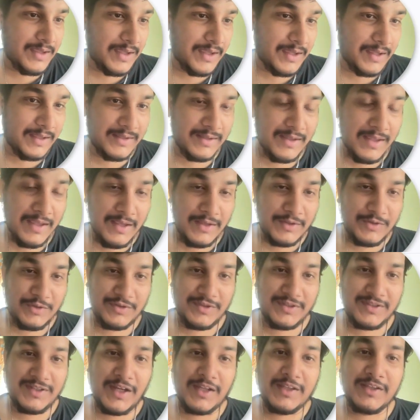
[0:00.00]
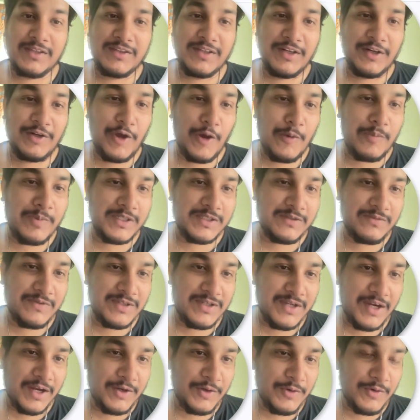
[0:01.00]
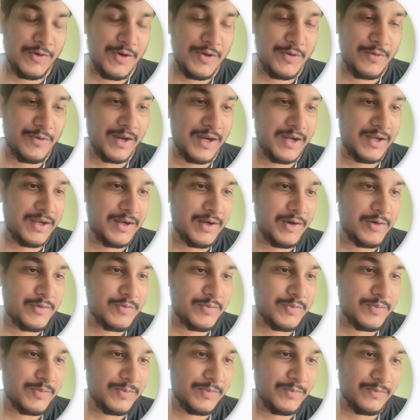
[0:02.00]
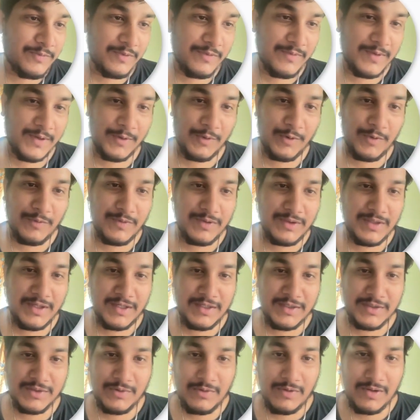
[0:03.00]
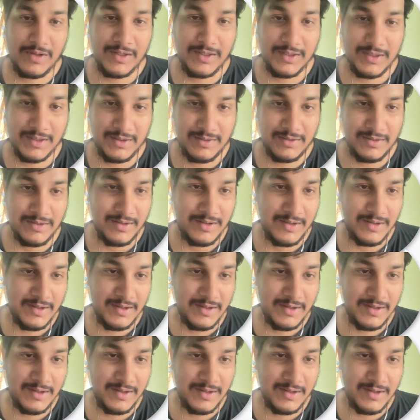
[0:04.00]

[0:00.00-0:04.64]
and these are the 3 topics which I told you right now. We will go with the installation.